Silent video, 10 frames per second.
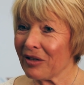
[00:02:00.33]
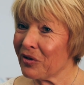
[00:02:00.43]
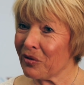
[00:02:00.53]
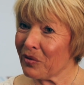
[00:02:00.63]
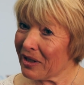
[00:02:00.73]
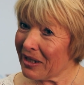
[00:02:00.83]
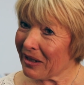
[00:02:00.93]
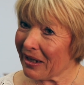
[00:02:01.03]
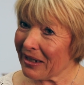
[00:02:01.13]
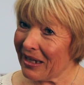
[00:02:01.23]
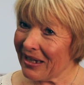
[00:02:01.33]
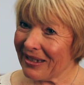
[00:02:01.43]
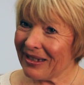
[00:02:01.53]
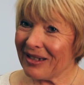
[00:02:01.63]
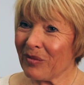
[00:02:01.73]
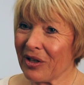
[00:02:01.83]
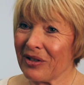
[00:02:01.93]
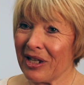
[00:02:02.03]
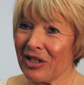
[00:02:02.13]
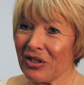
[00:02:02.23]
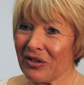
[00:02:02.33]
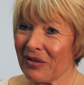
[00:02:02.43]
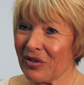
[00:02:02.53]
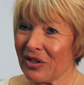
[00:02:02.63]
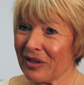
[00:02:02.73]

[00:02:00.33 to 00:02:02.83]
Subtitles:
if you're really lucky, Mother Nature gives